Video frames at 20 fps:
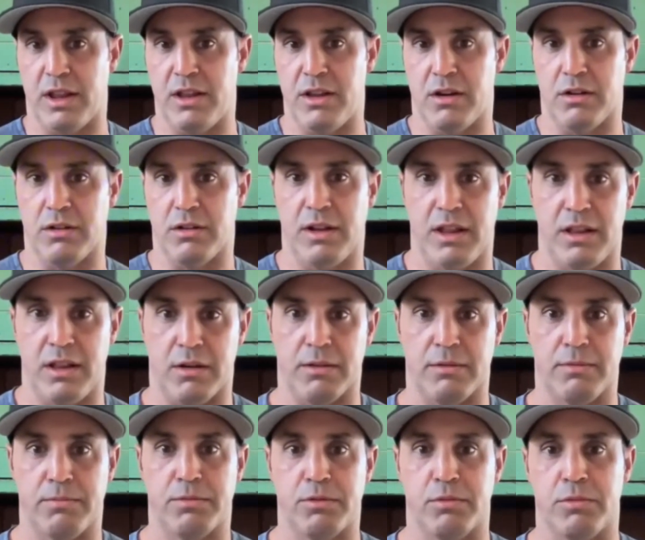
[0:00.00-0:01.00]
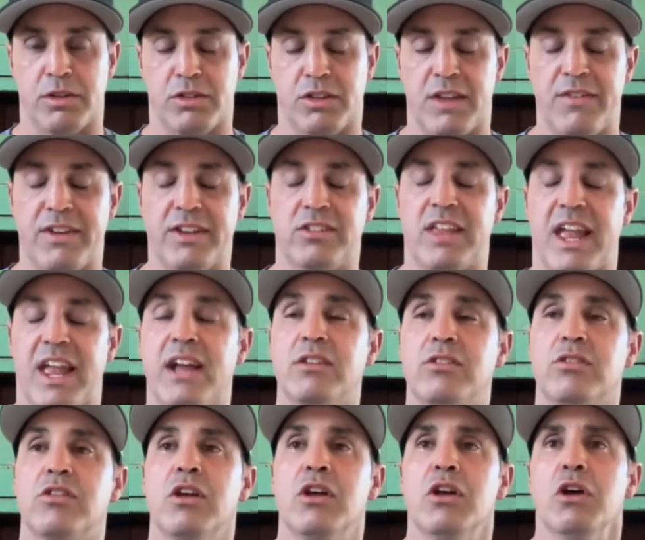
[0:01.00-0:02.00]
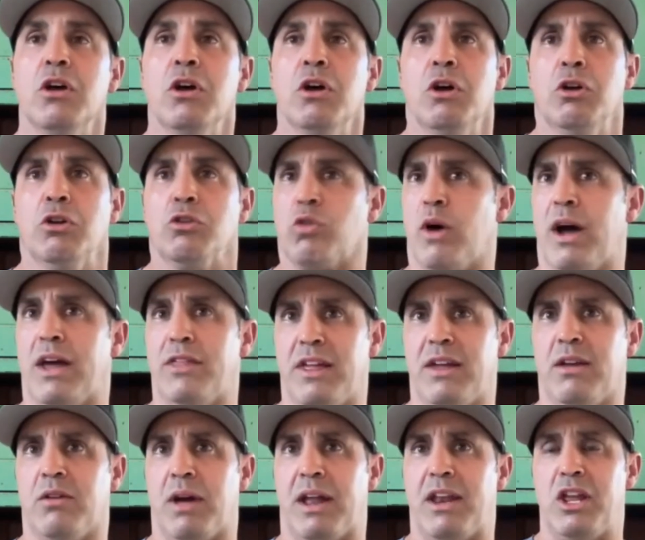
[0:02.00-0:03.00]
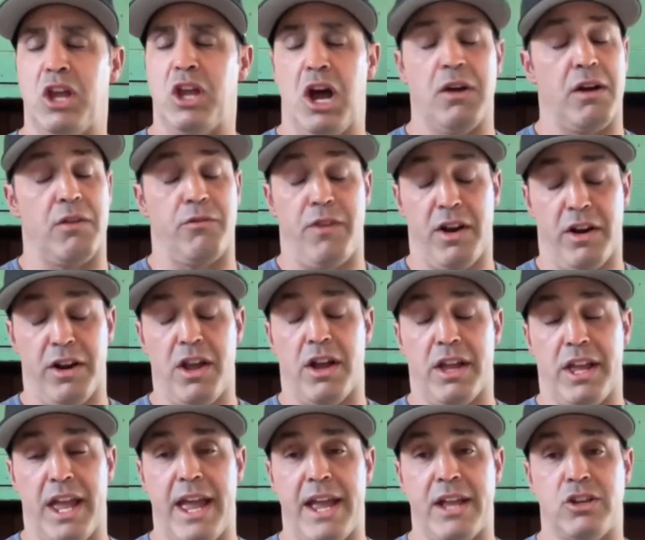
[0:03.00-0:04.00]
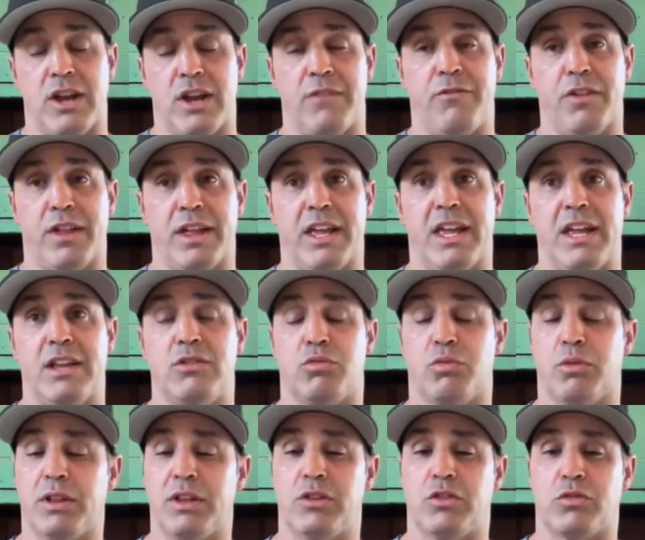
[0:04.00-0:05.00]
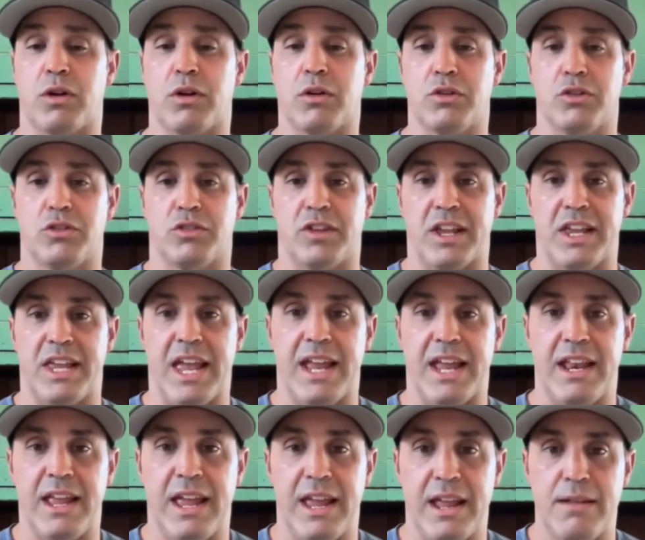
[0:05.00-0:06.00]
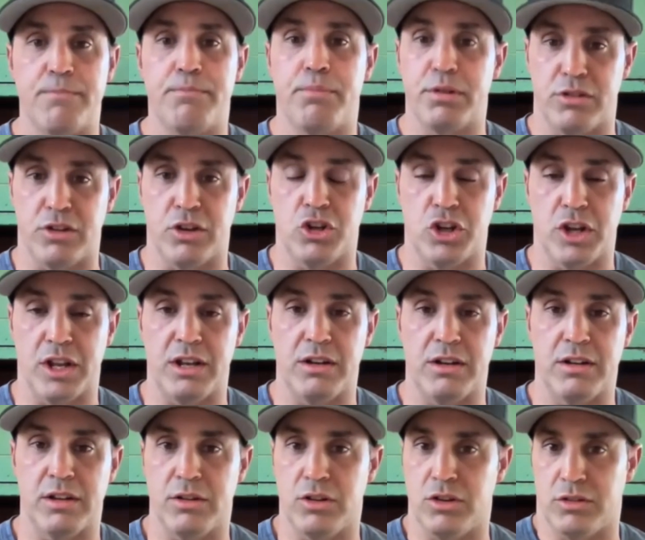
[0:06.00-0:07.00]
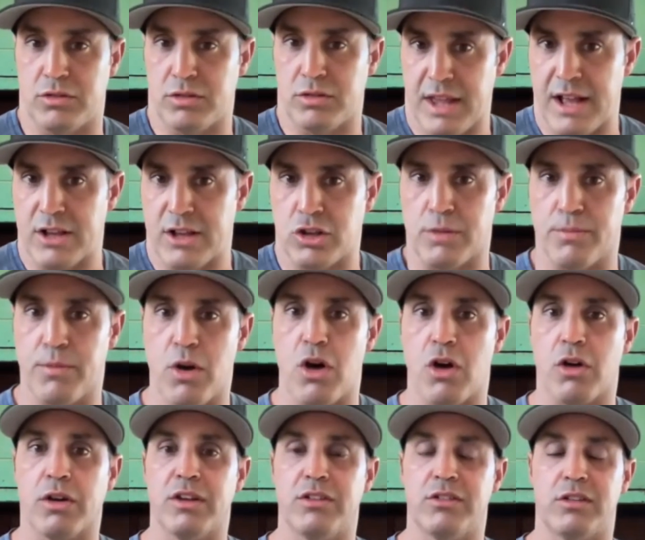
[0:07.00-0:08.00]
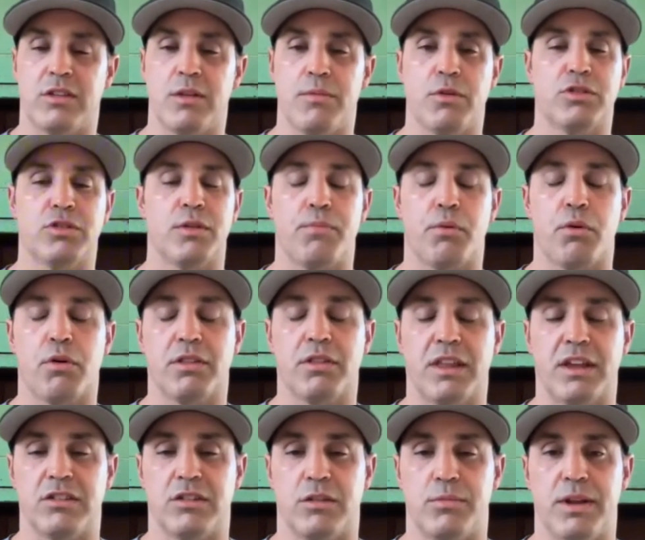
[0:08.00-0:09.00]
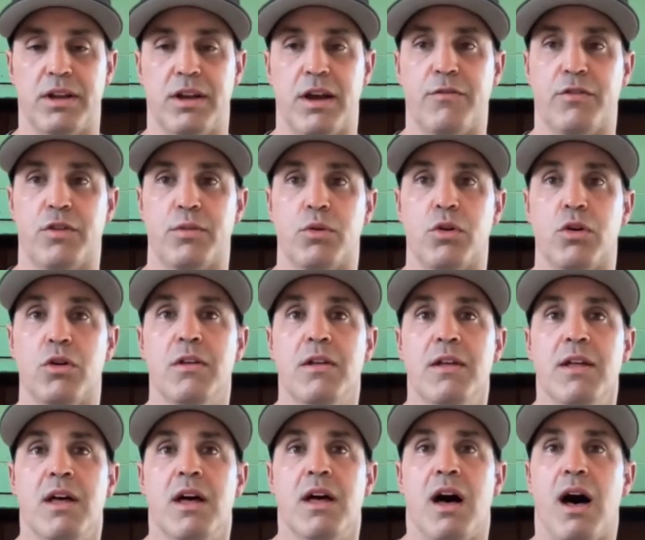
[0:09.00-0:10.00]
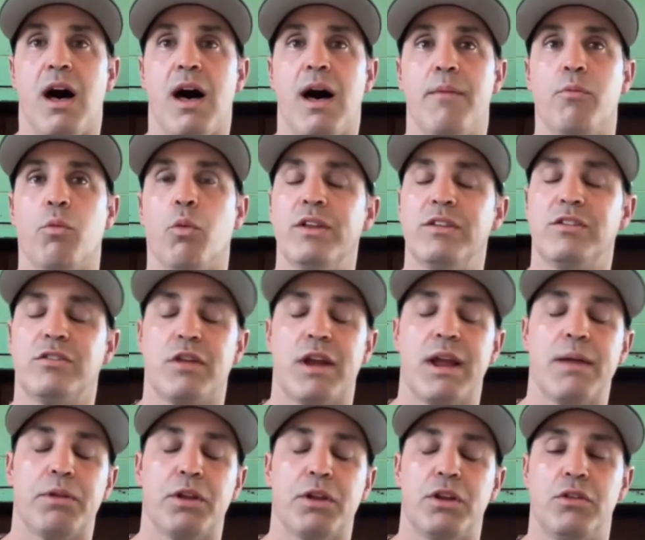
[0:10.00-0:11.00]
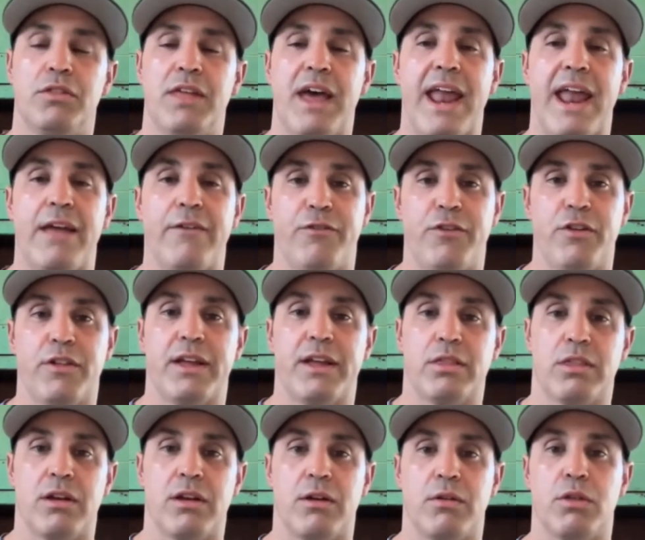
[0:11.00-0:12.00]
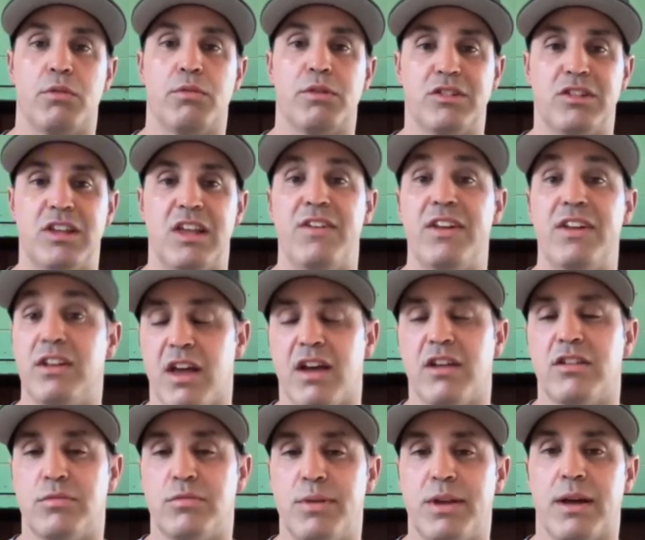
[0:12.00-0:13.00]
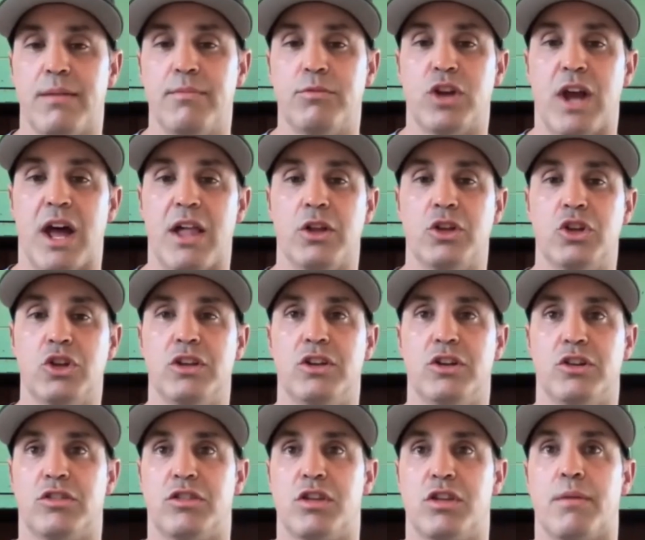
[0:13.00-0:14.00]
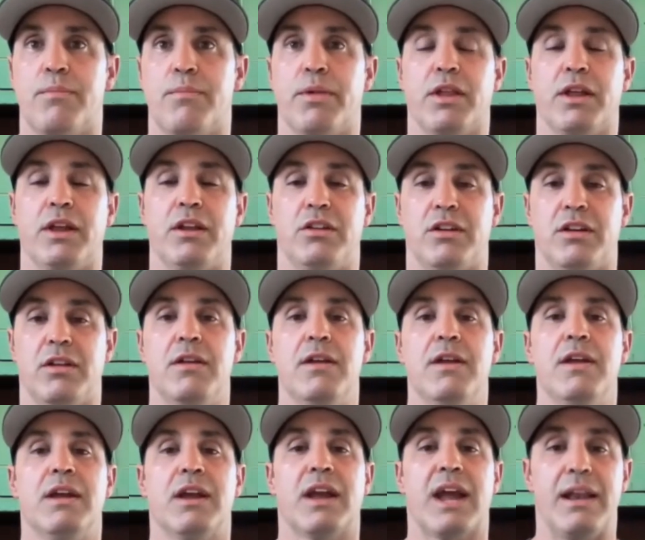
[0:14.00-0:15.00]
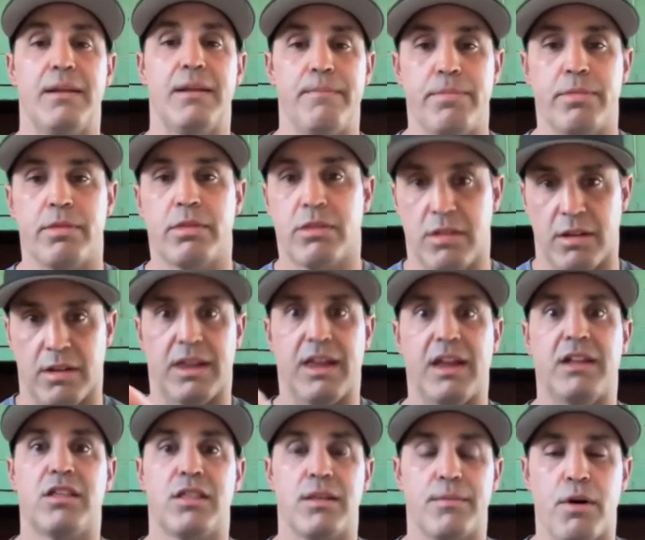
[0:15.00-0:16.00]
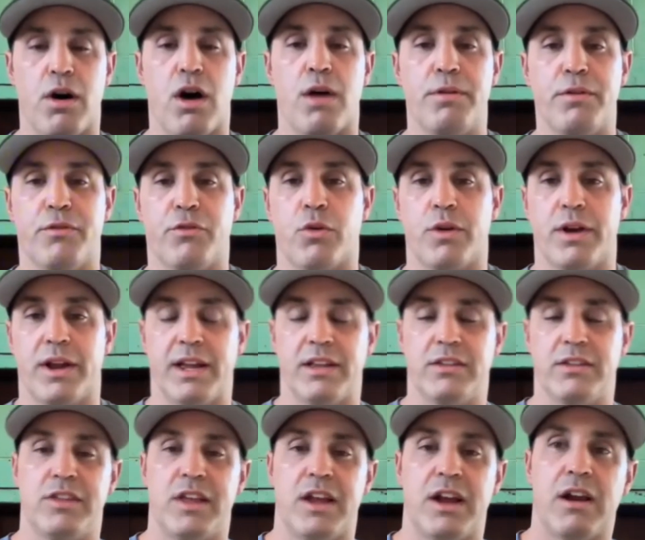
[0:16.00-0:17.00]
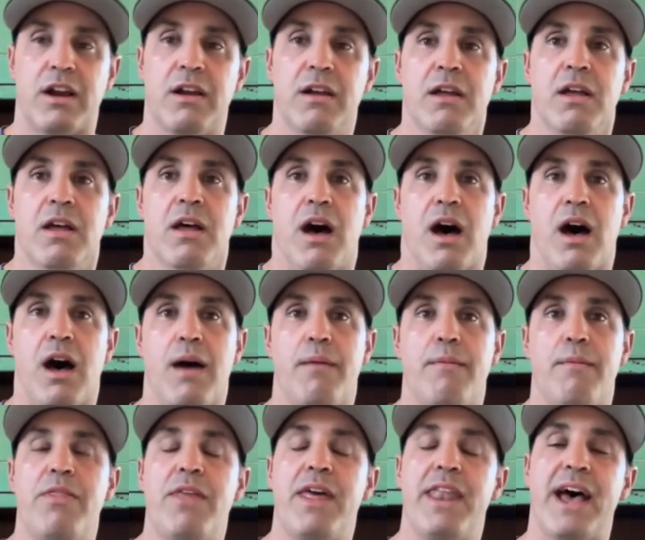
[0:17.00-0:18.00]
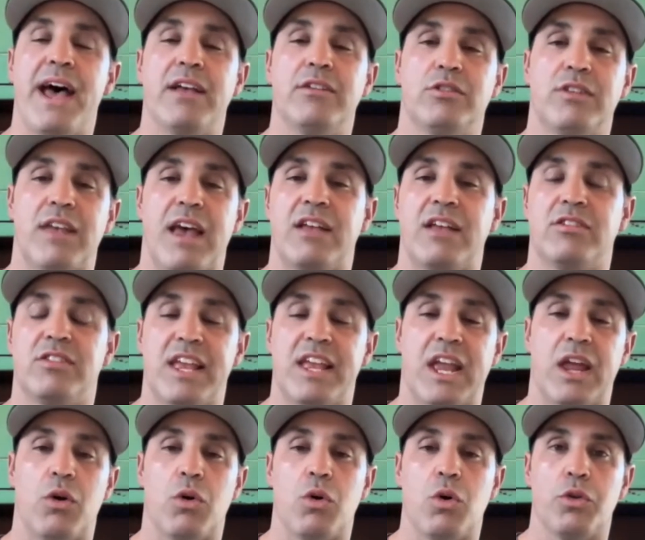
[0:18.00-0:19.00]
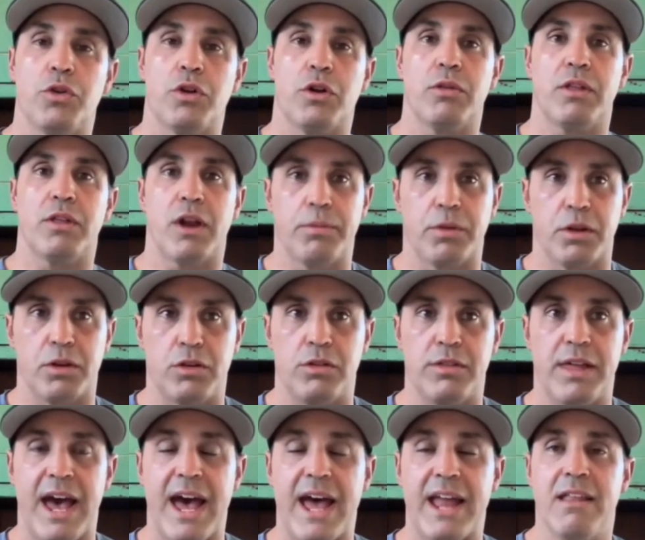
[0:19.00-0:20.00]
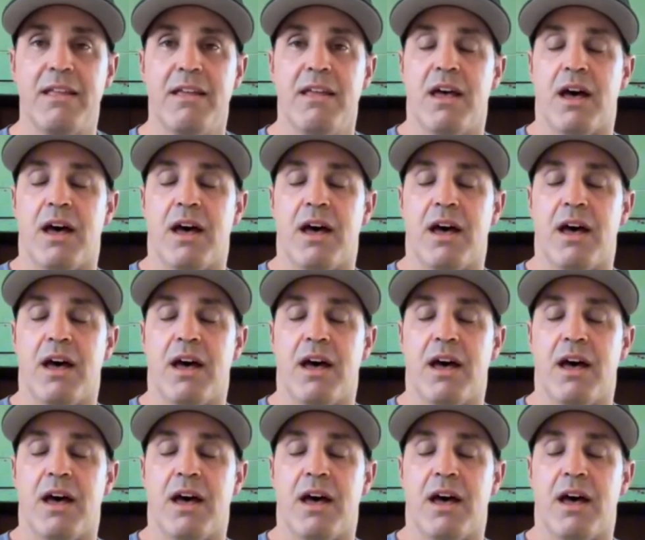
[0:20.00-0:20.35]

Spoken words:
in their receiving stance. So I think at a very young age, I feel like kids really struggle just to get in position to just catch the ball, because the most important thing is to be comfortable. Once they're able to do that, I feel like the receiving does become challenging, just their ability to kind of to get to the ball before it gets there. And then as they get older, they're able to do that.